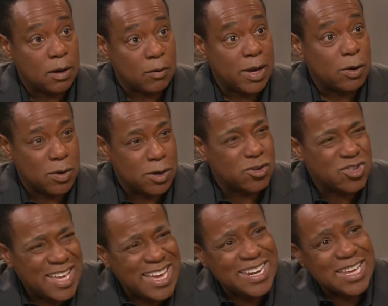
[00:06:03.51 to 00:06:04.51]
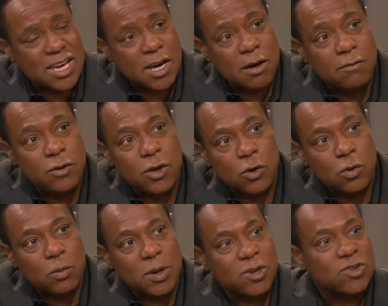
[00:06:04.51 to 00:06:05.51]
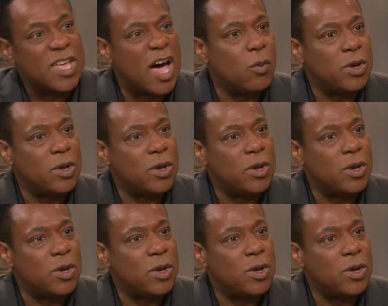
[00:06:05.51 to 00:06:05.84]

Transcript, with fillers: a greater understanding of you because now